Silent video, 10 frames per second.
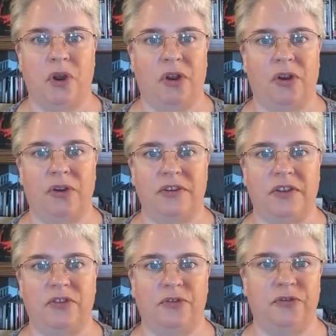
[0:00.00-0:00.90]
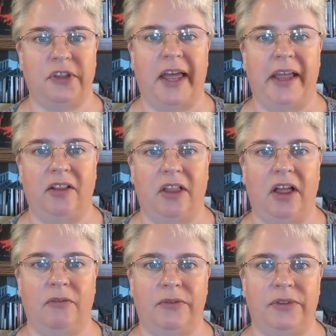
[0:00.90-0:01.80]
are just flying
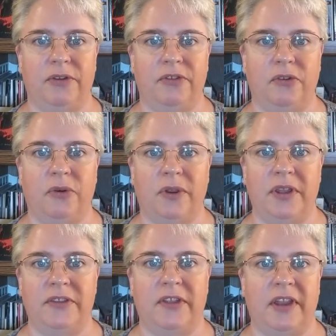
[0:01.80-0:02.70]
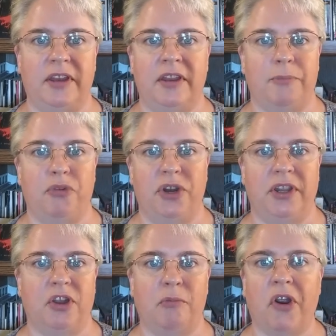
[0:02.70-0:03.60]
along with their stories and putting
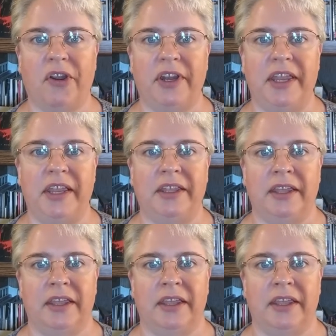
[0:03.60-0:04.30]
their marketing